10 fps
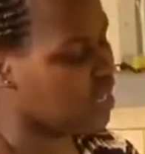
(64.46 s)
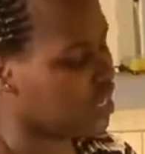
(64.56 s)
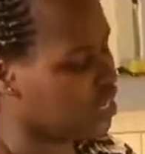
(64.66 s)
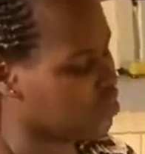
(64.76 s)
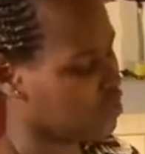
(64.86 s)
a
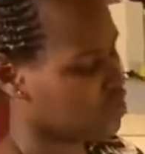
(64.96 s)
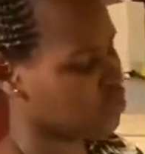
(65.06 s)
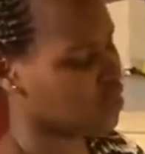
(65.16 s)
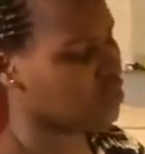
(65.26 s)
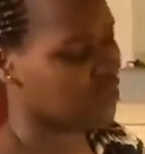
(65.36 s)
little bit
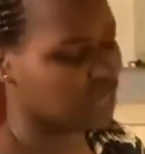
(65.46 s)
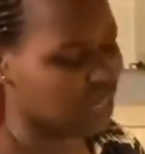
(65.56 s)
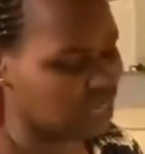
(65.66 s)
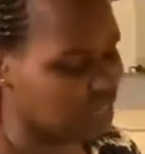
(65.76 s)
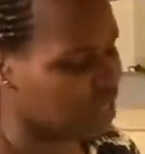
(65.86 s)
warm.
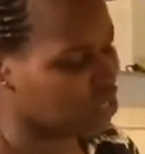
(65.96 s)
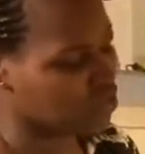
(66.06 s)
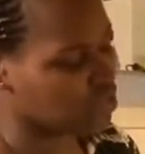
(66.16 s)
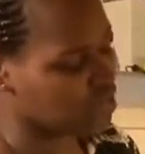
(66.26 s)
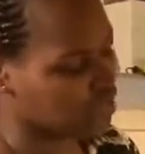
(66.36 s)
Then I
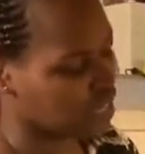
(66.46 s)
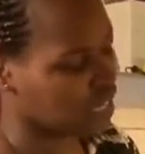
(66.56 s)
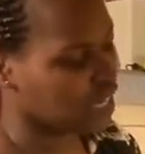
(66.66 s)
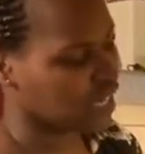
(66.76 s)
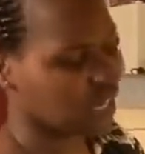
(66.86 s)
use
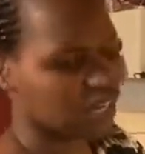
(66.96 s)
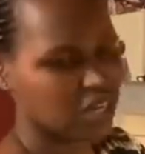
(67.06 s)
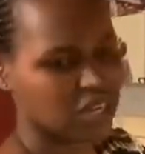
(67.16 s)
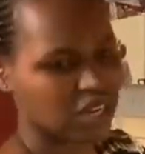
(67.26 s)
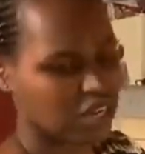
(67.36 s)
vanilla,
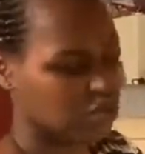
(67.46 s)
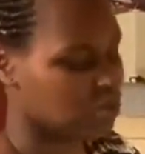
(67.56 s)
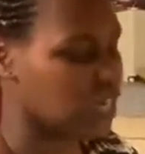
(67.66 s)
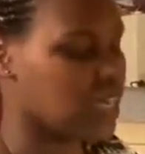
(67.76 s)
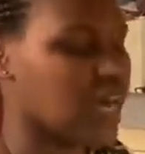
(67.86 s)
and you
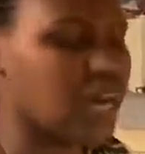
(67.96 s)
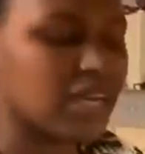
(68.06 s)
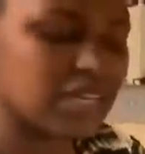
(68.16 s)
can add